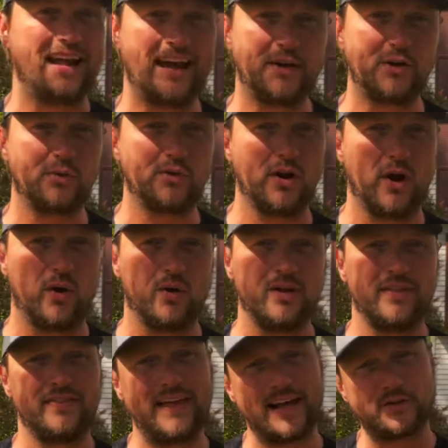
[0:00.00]
I don't know.
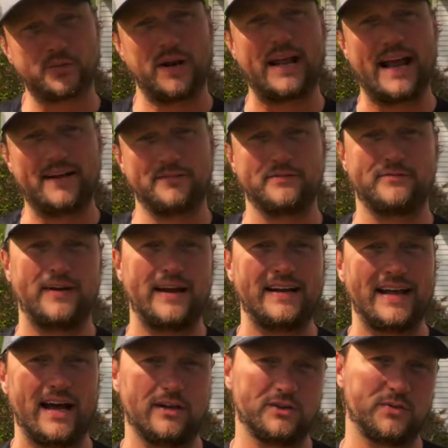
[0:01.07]
That's what I have to find out.